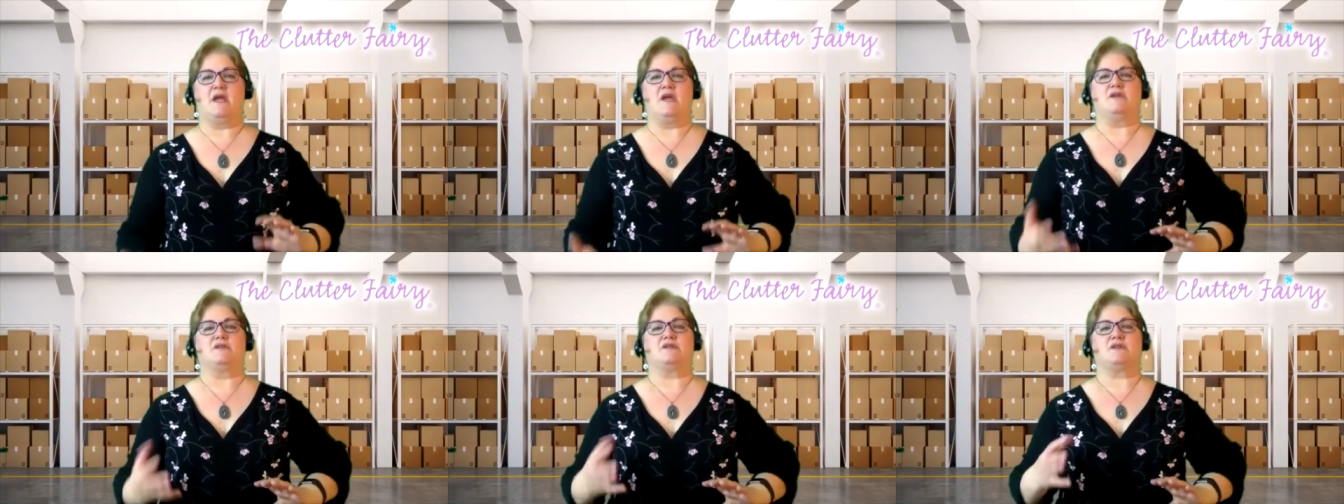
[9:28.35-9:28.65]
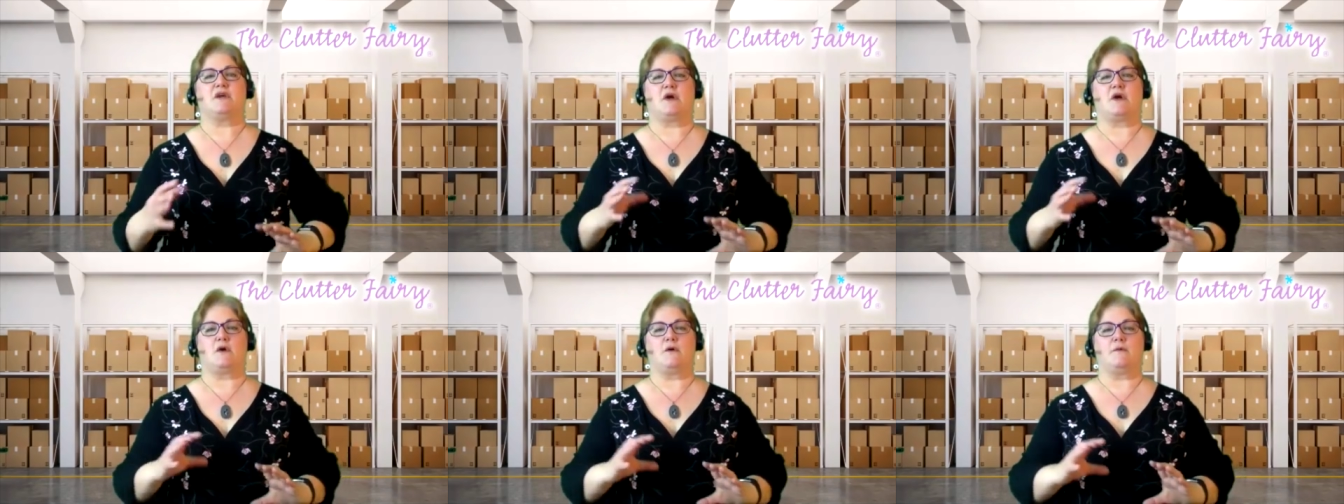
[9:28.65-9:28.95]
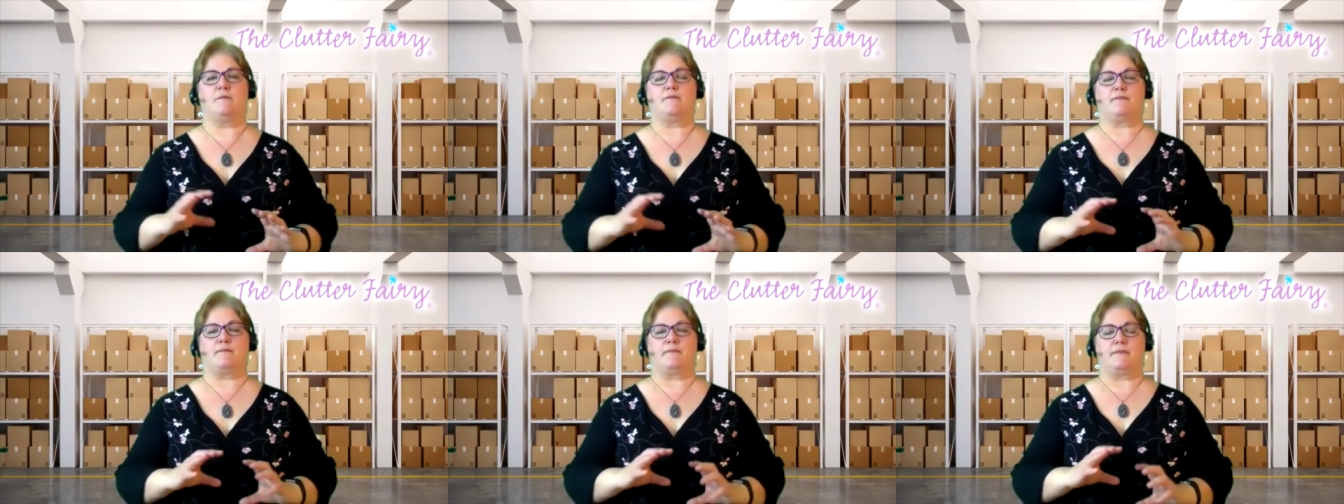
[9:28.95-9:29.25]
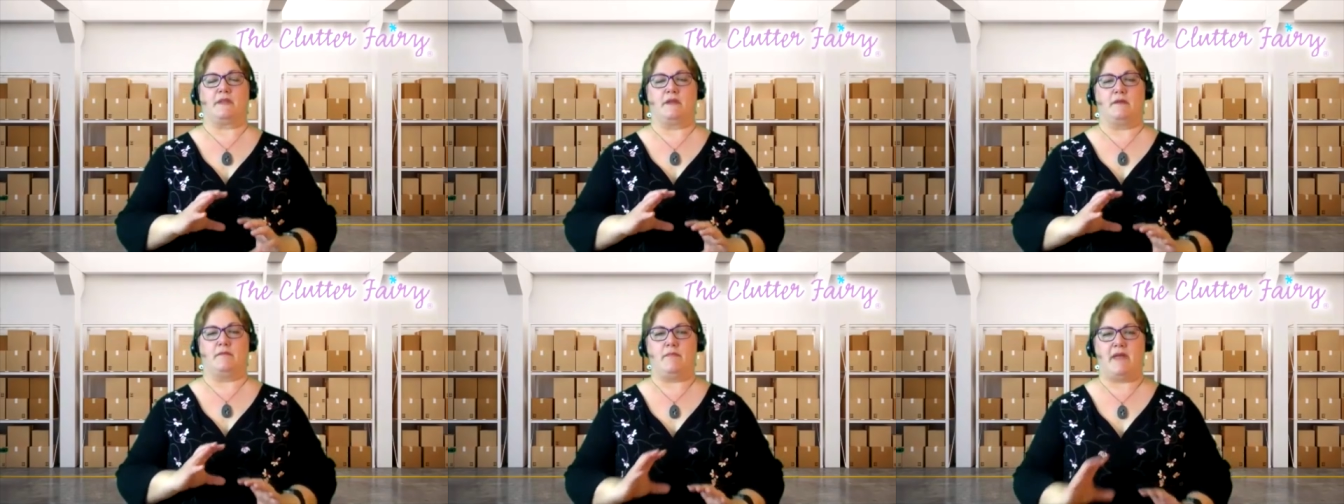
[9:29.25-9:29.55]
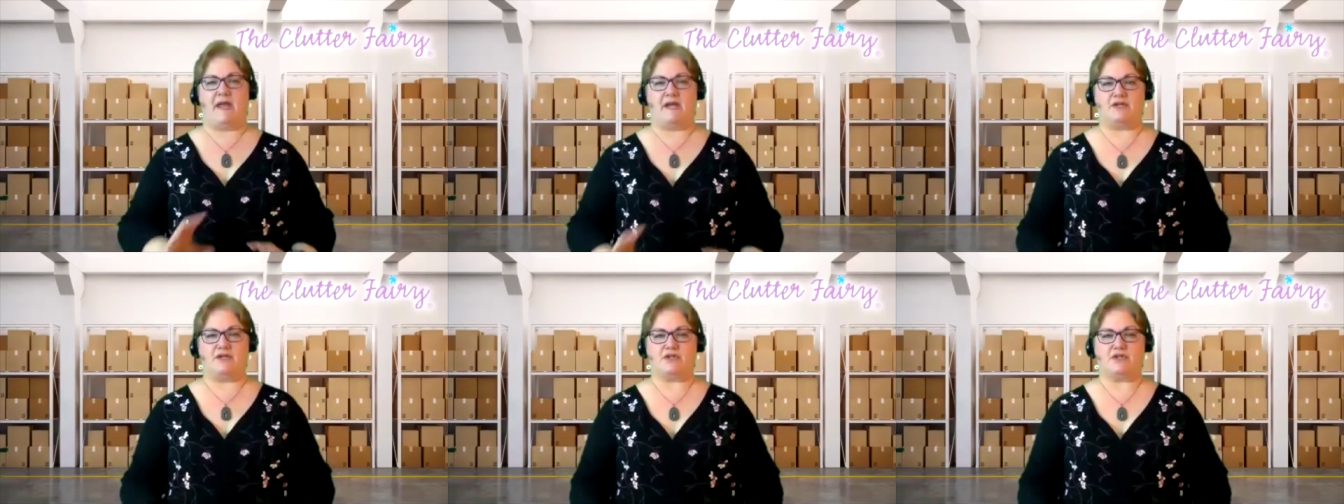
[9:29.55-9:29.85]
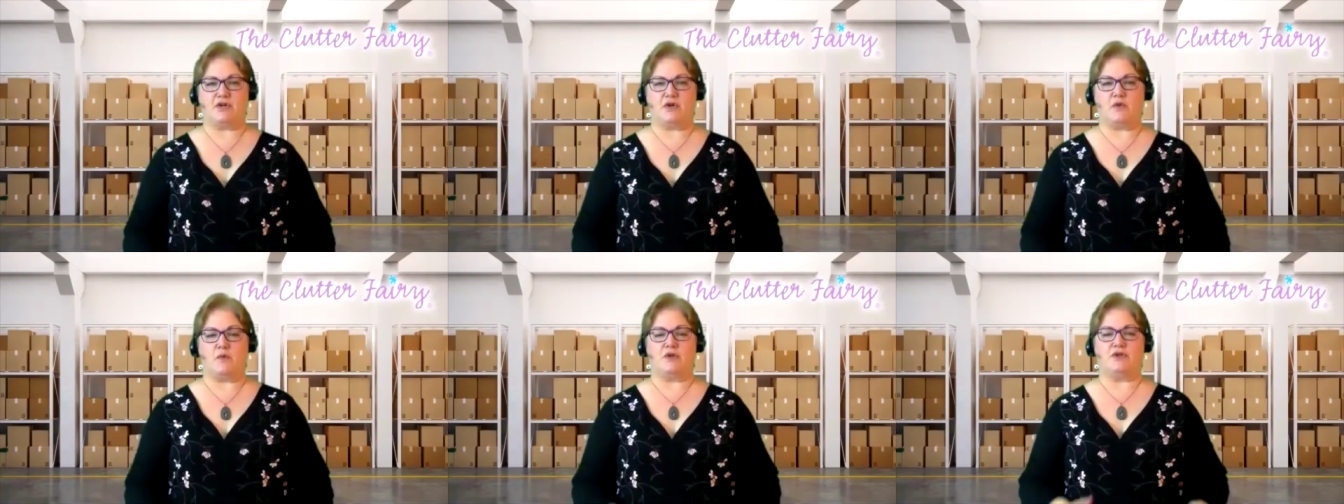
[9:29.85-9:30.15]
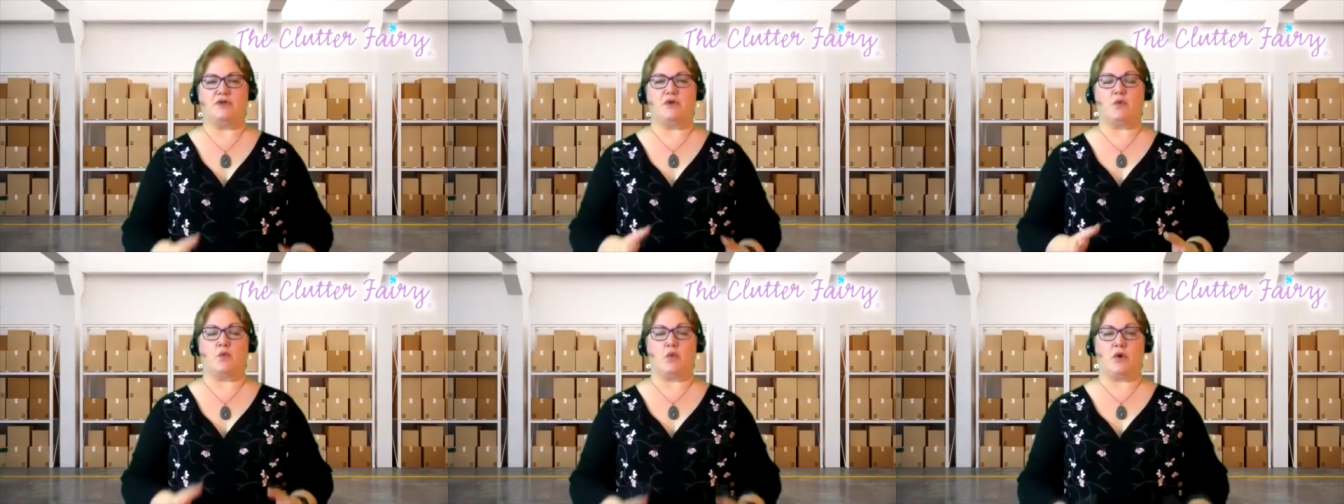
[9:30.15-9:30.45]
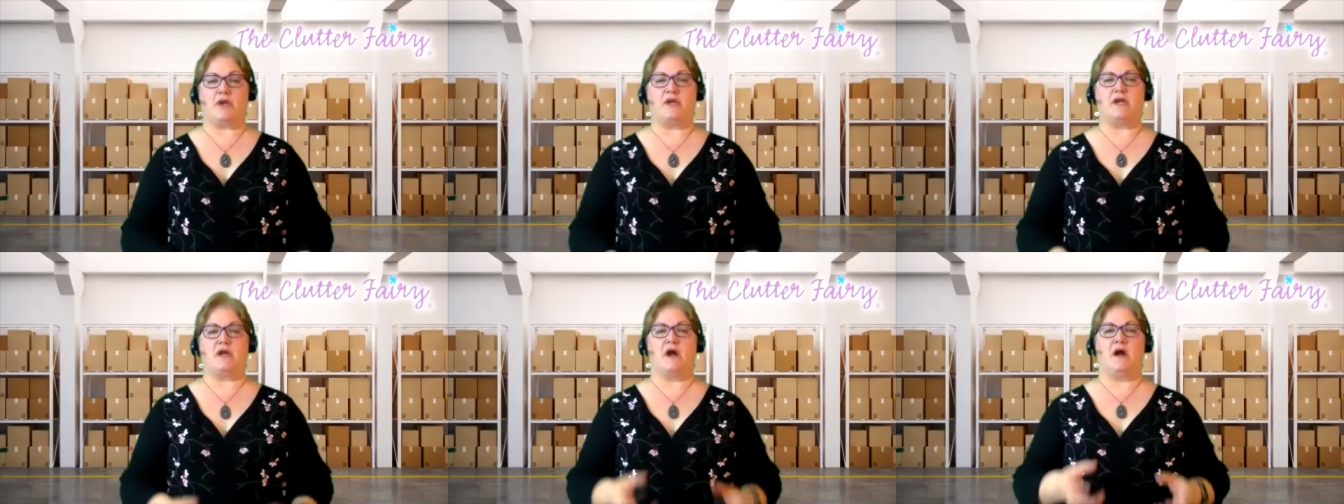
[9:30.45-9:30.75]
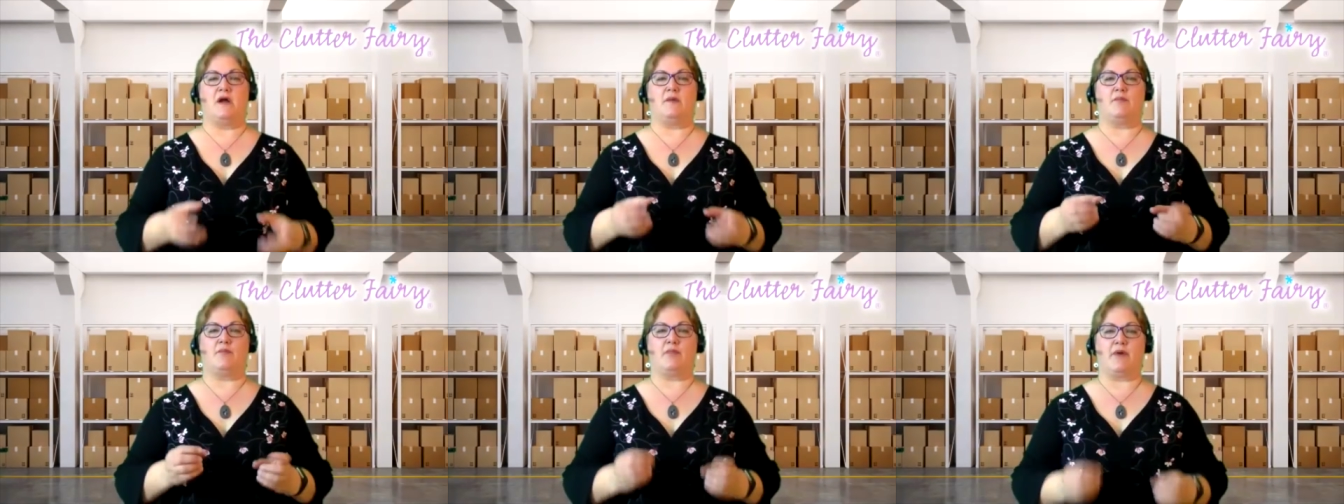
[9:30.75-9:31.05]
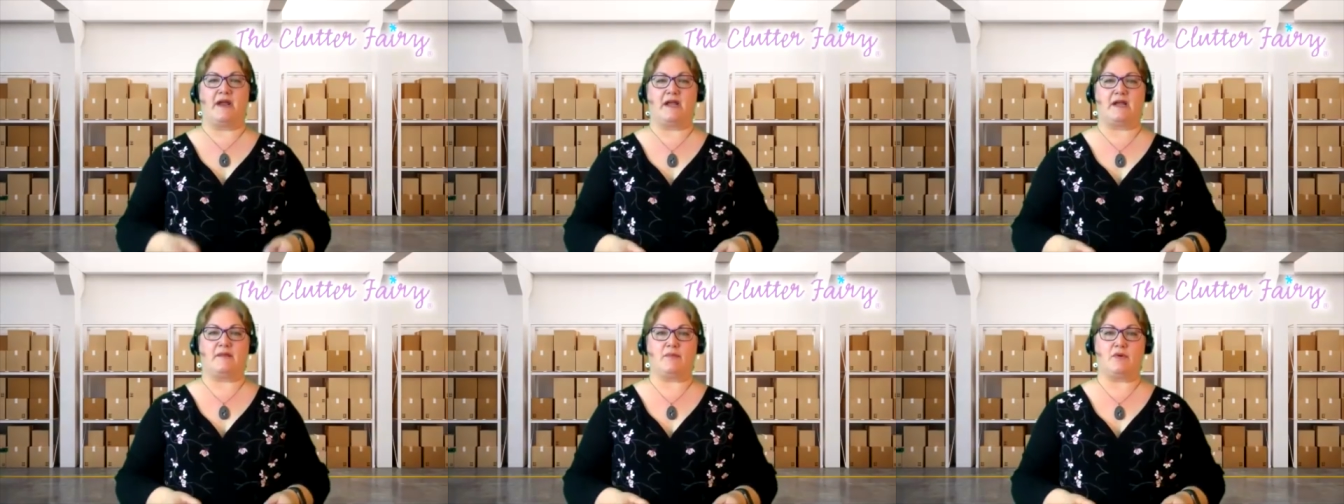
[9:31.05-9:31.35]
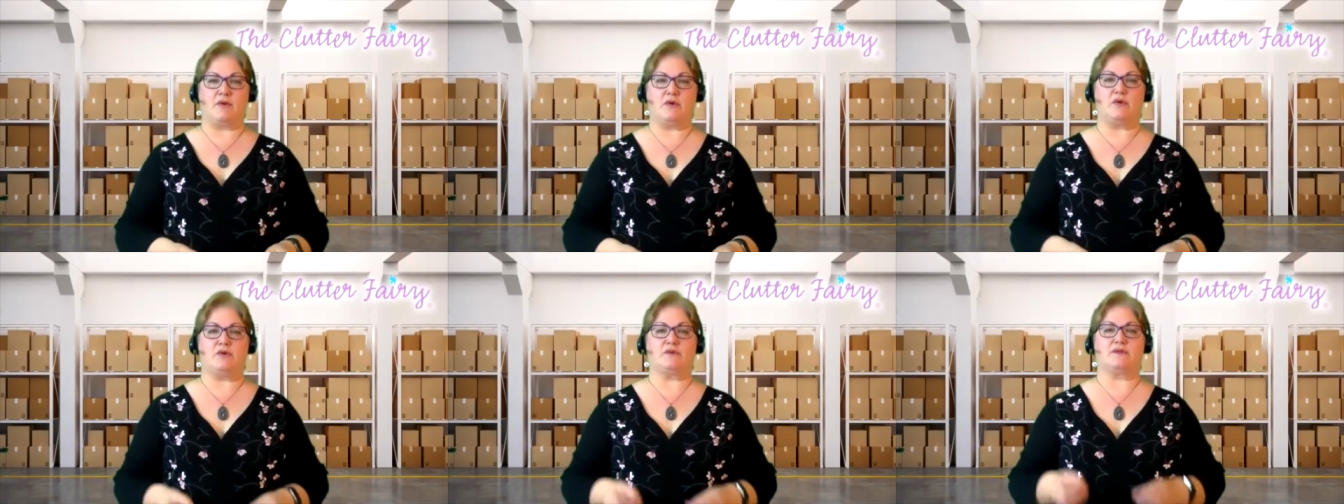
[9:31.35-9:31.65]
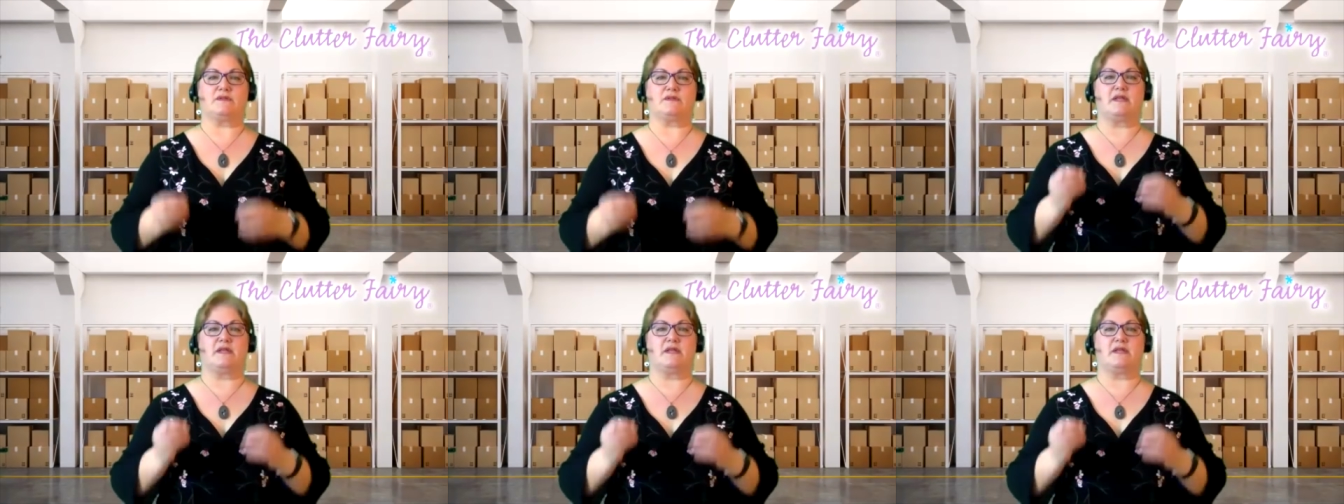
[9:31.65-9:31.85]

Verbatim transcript: So make sure when you're working on breakables,